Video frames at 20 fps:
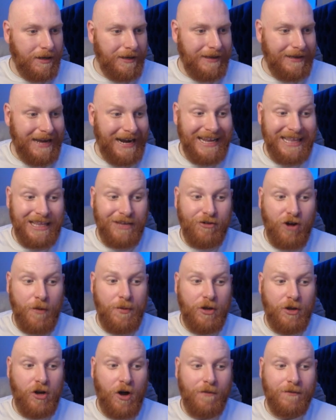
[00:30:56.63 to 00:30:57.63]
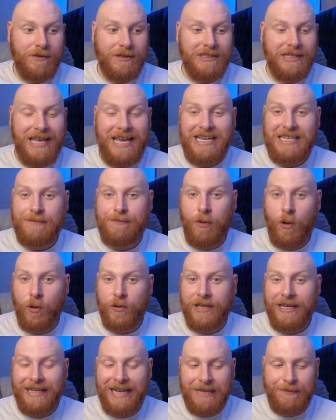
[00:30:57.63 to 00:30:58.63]
And in the Europa Conference League,
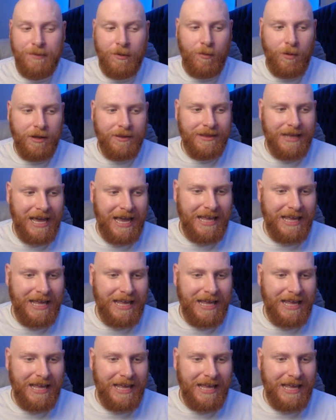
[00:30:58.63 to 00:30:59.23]
Sporting Lisbon won that in